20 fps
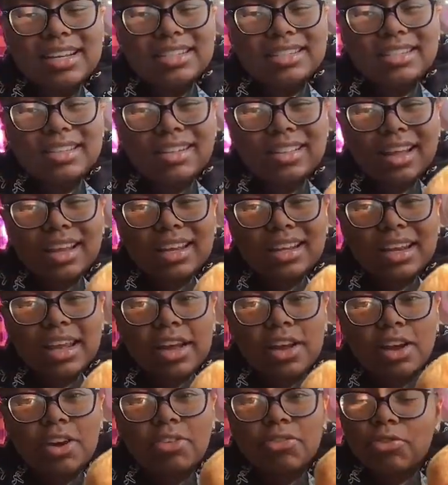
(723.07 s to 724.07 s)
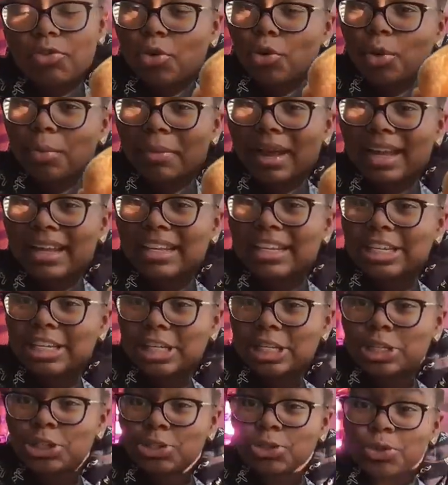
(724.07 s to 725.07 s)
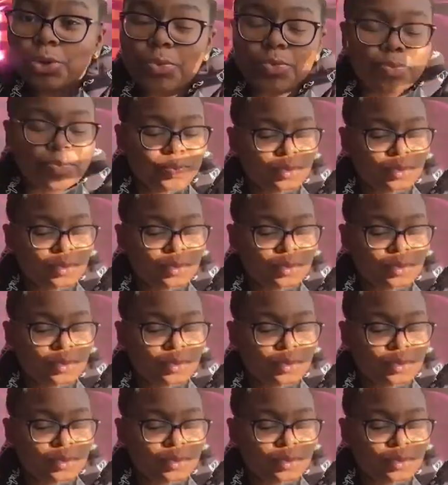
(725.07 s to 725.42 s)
does look like an L for my initial.